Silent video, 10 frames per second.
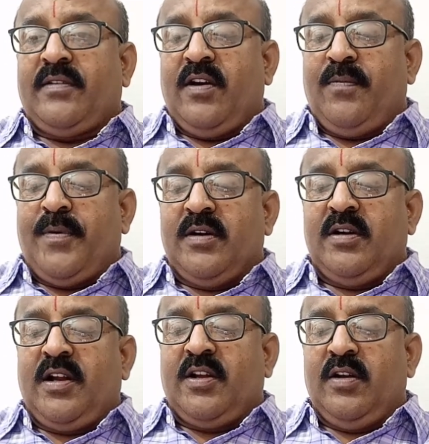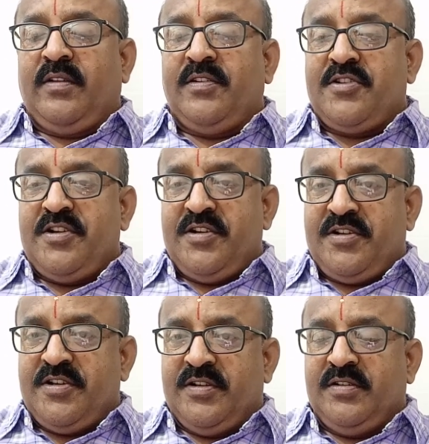of a particular
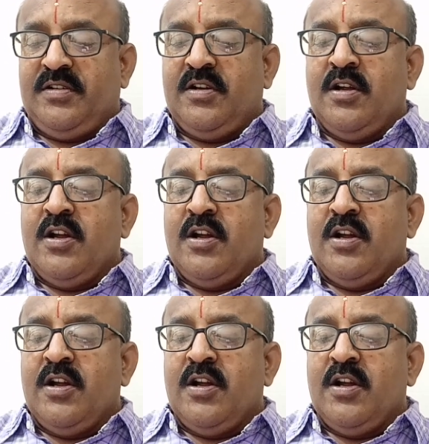situation